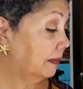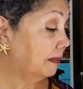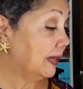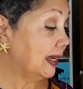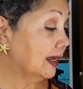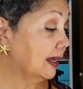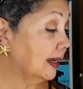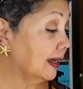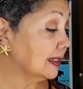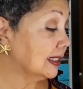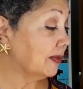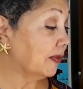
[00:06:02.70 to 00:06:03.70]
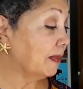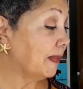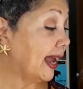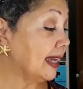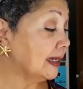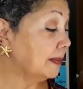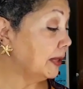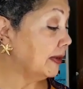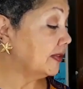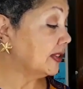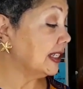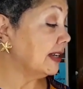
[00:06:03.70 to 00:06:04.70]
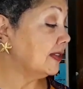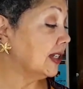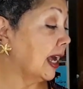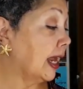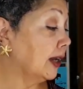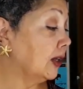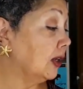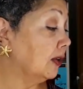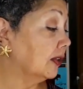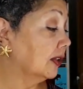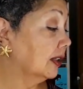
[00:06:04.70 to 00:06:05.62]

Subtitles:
because it reminded me of Steve Donoghue.